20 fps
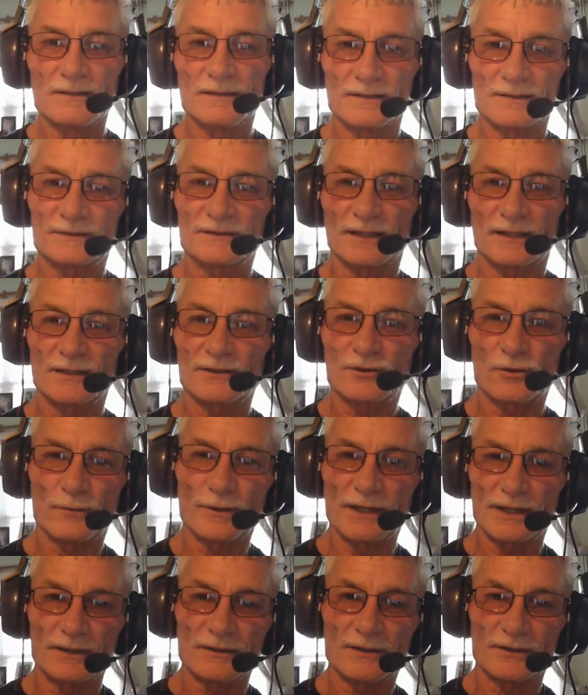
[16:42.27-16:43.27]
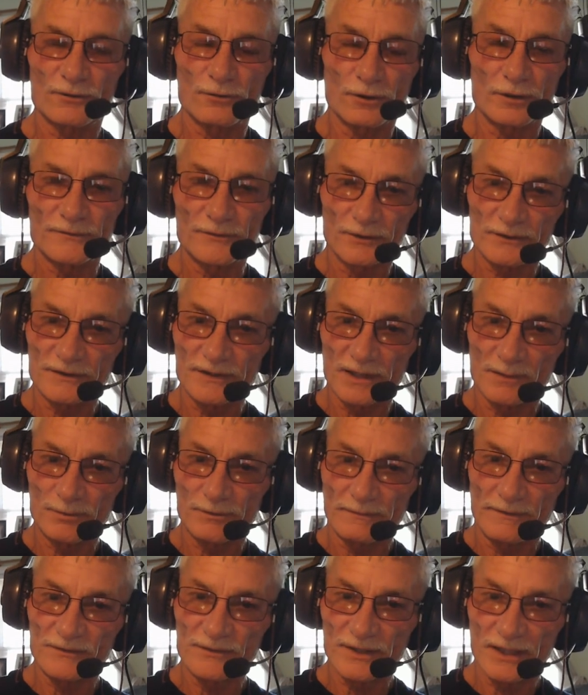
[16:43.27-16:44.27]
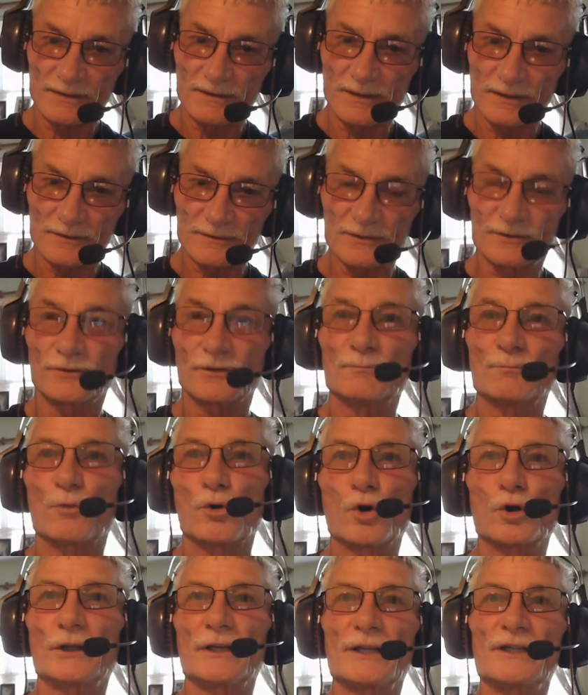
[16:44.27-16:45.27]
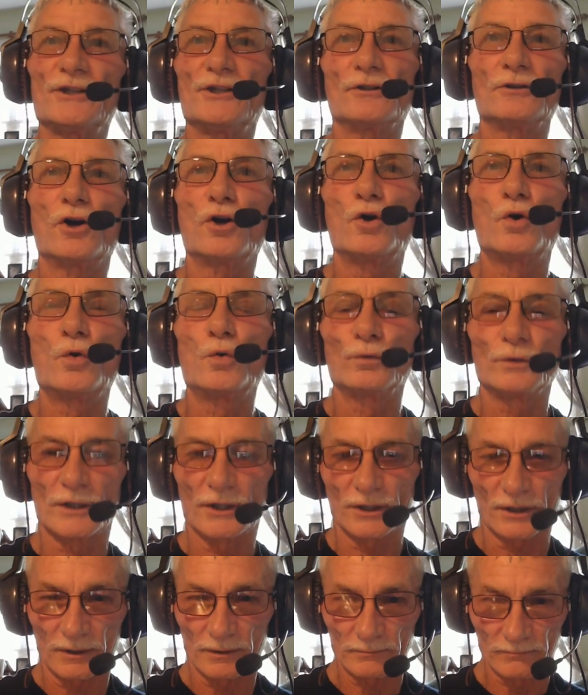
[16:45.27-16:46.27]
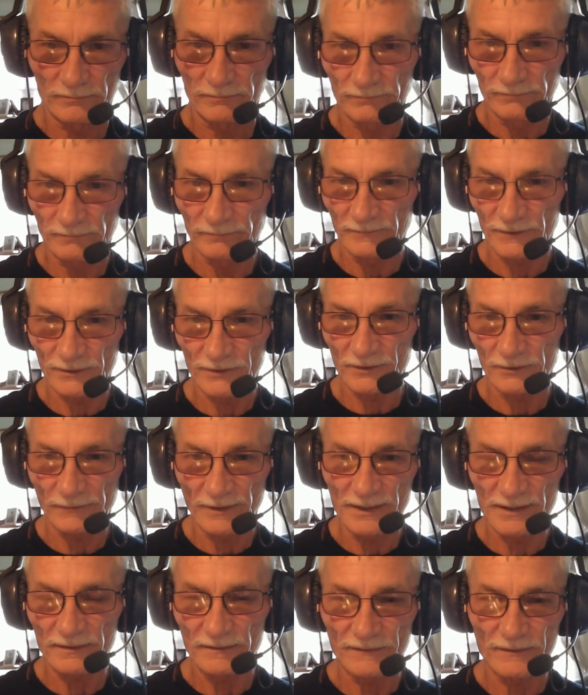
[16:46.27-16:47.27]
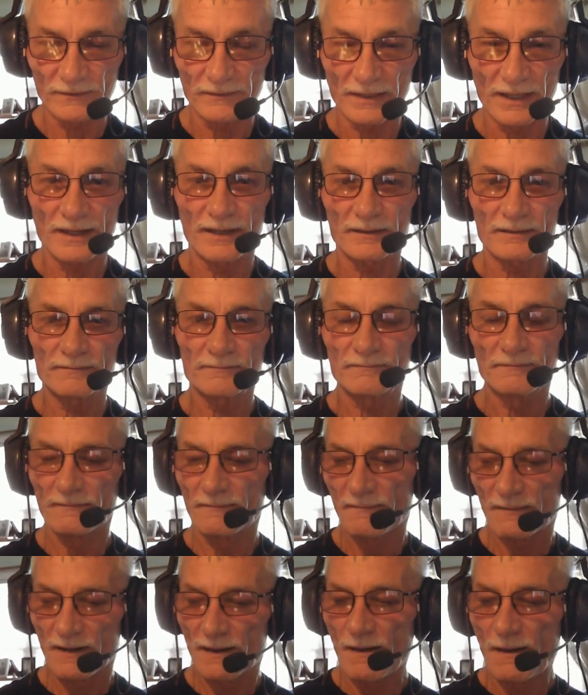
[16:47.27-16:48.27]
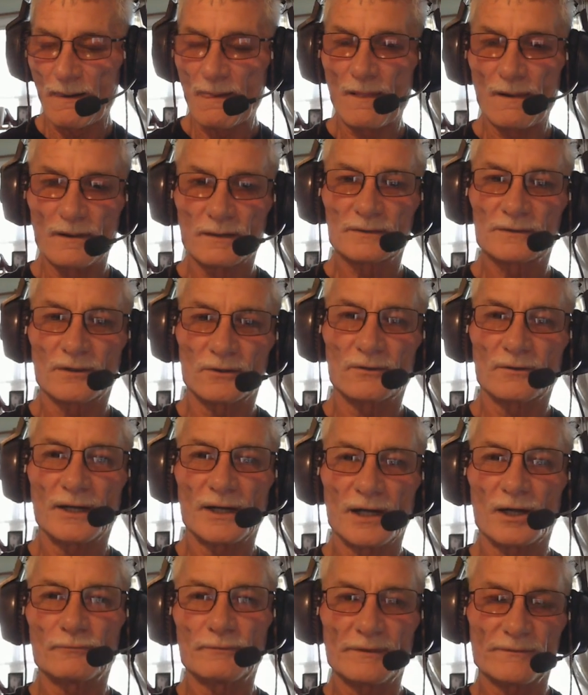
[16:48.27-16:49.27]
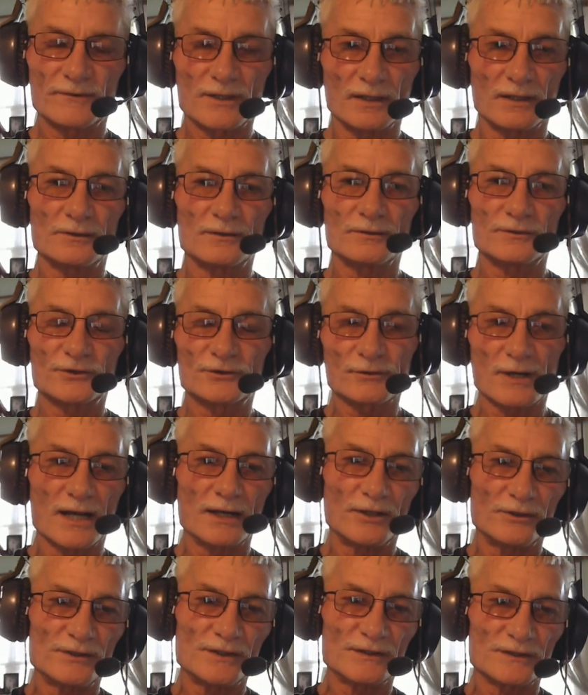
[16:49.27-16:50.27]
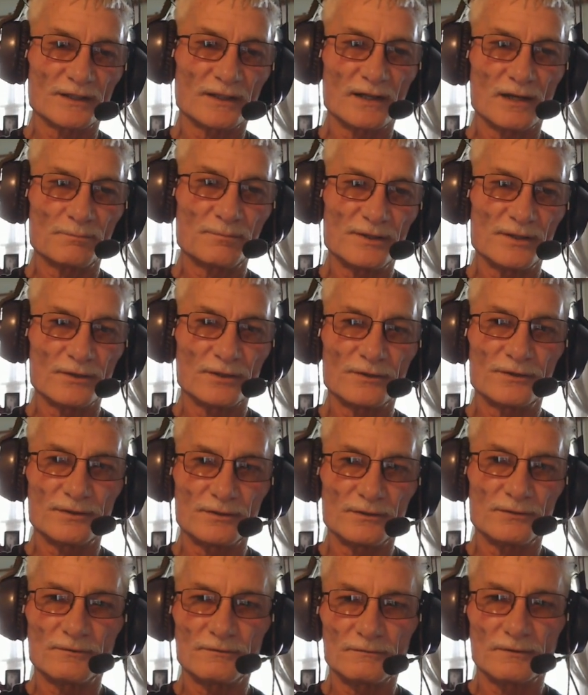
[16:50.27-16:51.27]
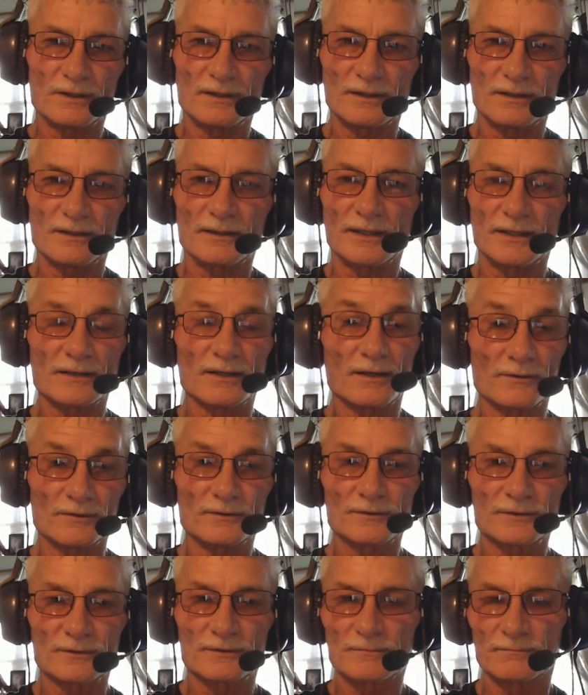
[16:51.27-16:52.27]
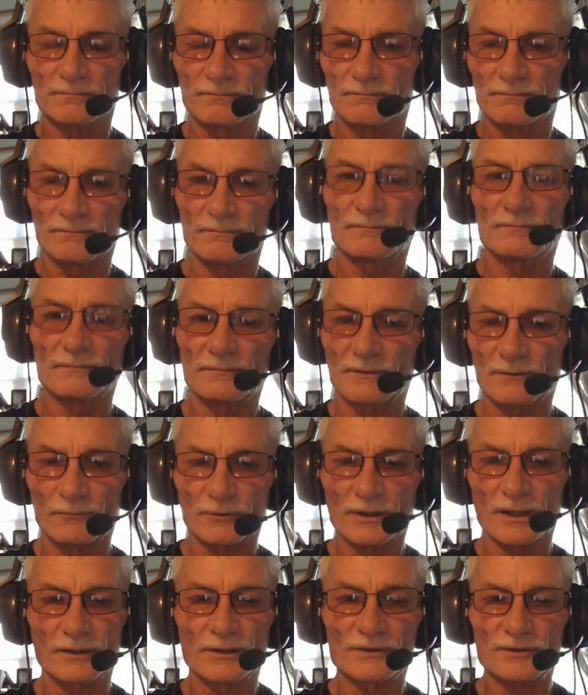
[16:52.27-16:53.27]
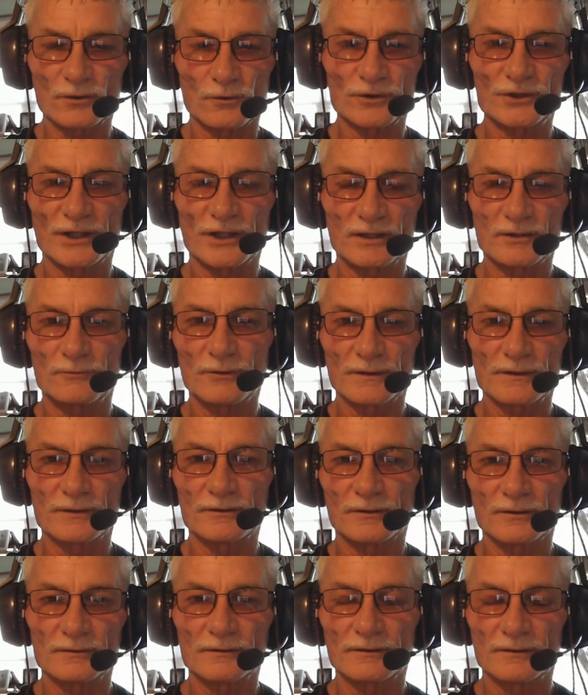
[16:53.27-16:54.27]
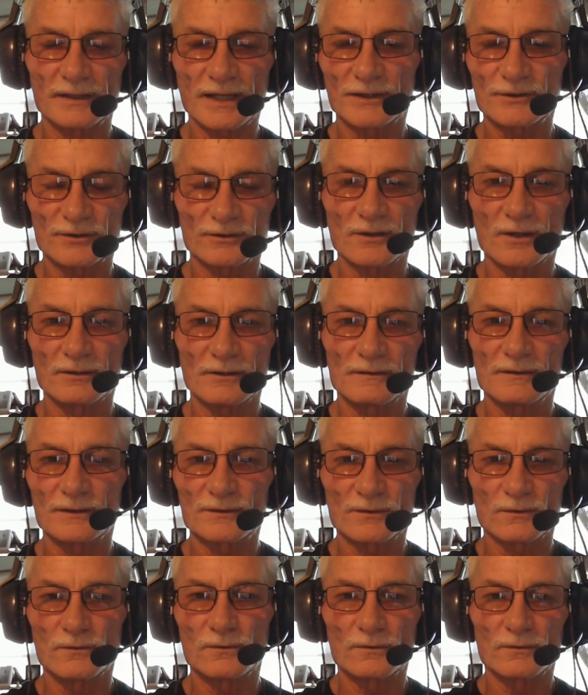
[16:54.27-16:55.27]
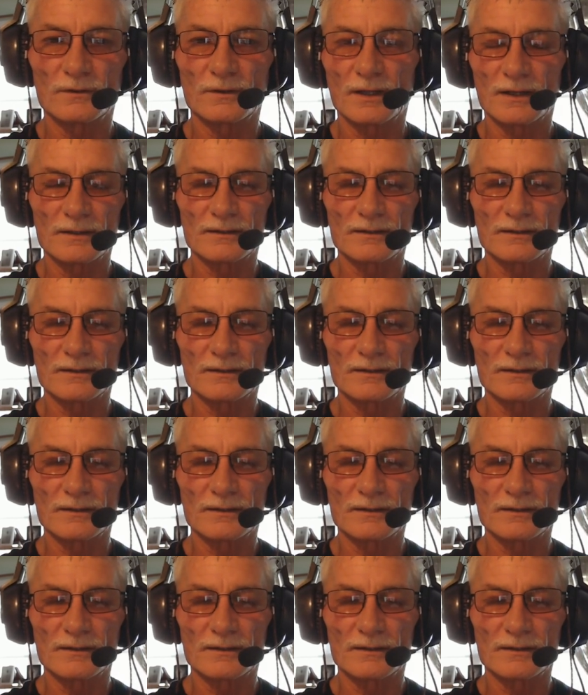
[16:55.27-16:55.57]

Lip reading: Instead of going into the court, for example, we've said this, good morning, your owner. There's a reason for that. So anyhow, we've got a good strategy set up here to, and others that we're not associated with that are catching on to this whole